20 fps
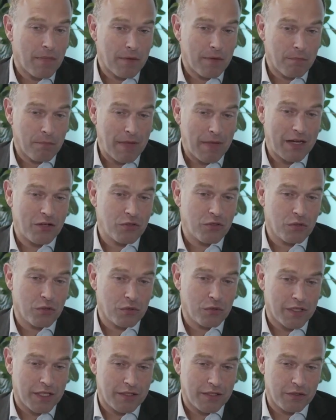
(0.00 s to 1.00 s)
make
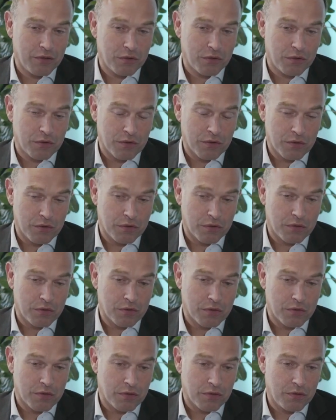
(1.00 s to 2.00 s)
sure that
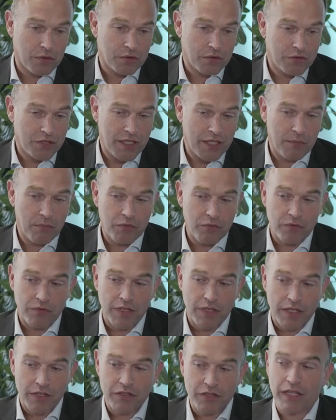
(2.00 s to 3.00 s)
your teams,
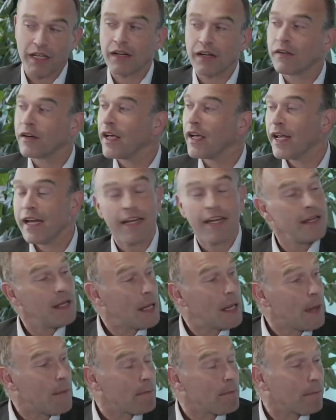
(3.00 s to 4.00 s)
they share
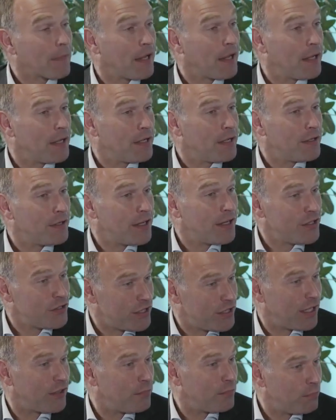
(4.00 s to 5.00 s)
a
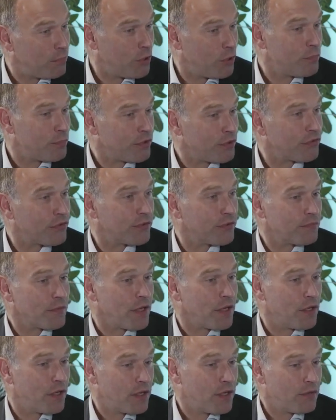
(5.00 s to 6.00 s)
shared purpose
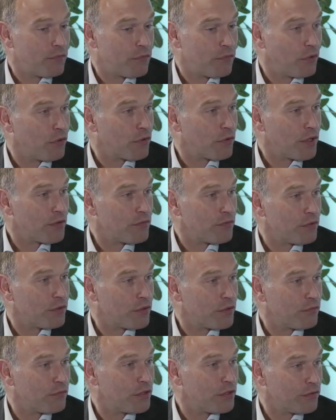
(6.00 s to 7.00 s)
for
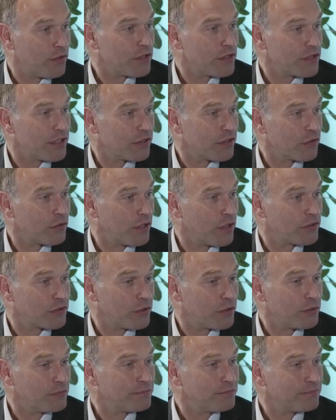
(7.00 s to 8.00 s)
the function as a
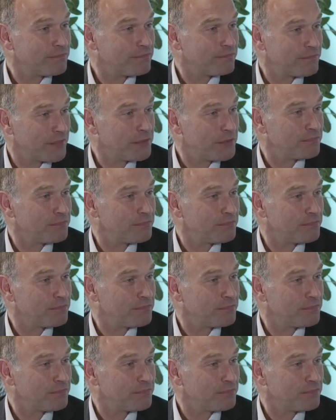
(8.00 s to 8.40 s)
whole. Huh?